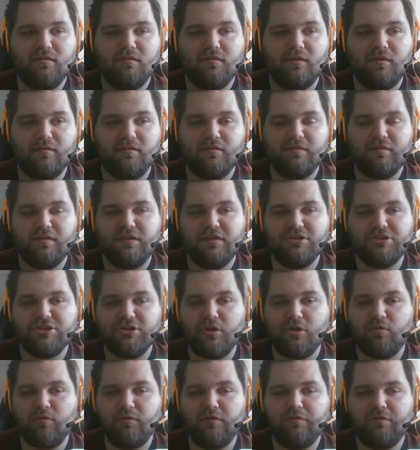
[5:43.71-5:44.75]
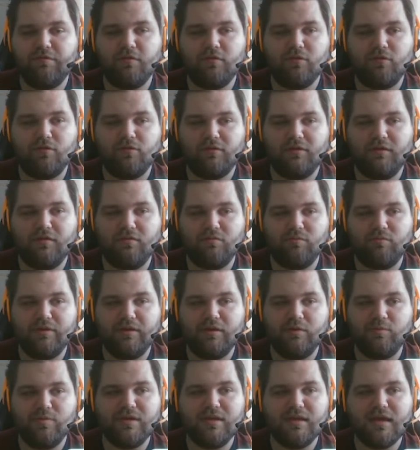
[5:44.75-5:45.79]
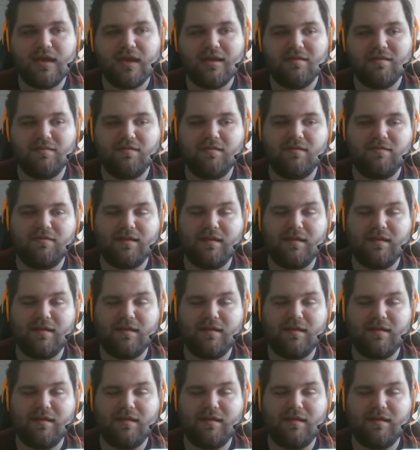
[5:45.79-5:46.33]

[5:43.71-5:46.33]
So he should only fold his really weak aces,